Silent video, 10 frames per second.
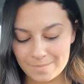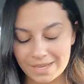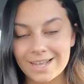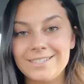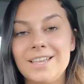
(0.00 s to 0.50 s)

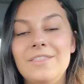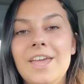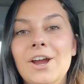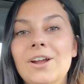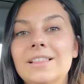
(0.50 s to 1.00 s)
because
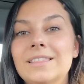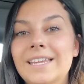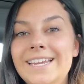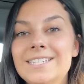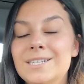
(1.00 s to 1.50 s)
their
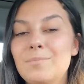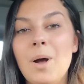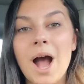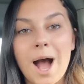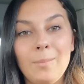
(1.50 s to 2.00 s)
least
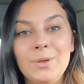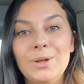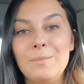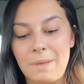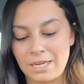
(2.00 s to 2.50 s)

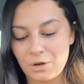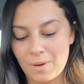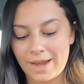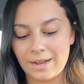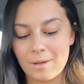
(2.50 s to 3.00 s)
popular
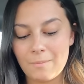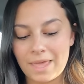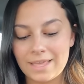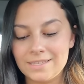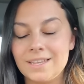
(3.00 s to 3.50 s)
menu item
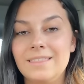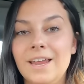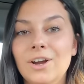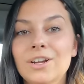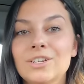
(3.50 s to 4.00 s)
is
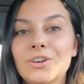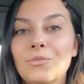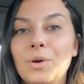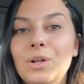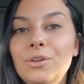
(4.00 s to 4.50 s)
their
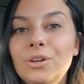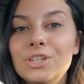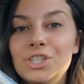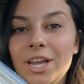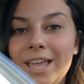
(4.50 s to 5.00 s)

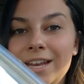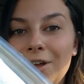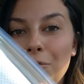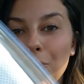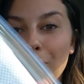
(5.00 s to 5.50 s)
grilled
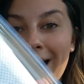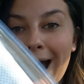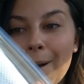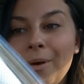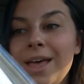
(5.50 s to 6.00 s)
chicken
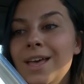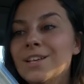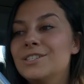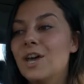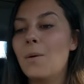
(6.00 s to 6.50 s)
wrap.
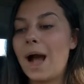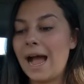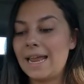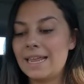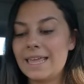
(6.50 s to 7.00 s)
So
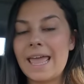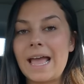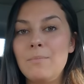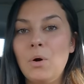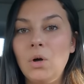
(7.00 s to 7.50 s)
I
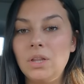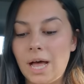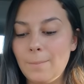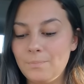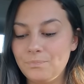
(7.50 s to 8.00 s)
can't pull
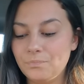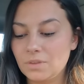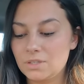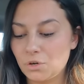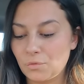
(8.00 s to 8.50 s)
up
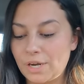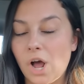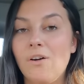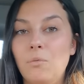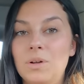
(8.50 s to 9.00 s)
to read
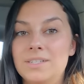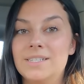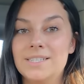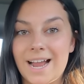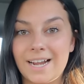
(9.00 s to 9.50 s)
off what's
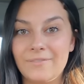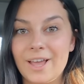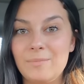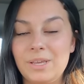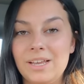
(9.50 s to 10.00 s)
inside of
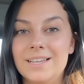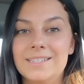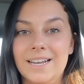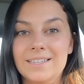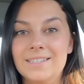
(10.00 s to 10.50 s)
it
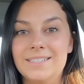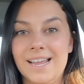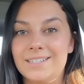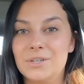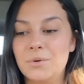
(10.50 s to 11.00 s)
because it is a
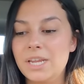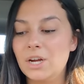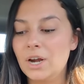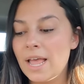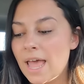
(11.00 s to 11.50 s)
dead zone
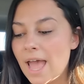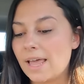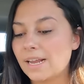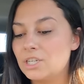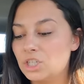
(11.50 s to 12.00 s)
here,
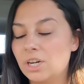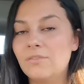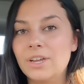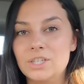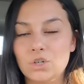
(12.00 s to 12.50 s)
and I should
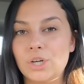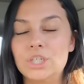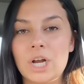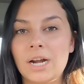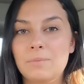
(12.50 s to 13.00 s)
have like
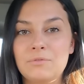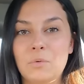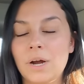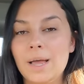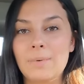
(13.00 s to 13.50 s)
screenshot it
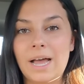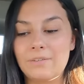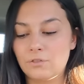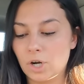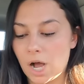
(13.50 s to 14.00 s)
beforehand, but I
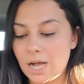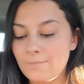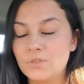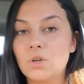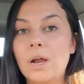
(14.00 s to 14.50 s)

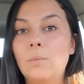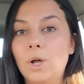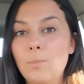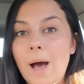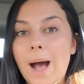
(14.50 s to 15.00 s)
forgot. So I
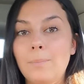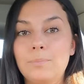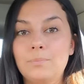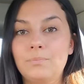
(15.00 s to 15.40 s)
will pop